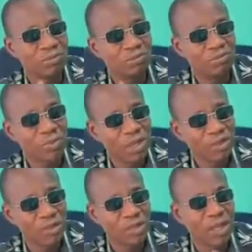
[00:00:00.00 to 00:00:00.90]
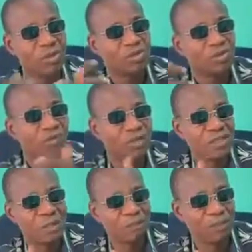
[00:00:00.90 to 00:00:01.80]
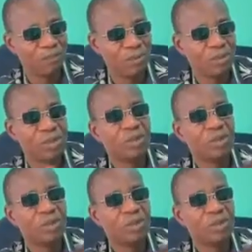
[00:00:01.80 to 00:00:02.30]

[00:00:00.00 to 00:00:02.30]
make sure that you soften the people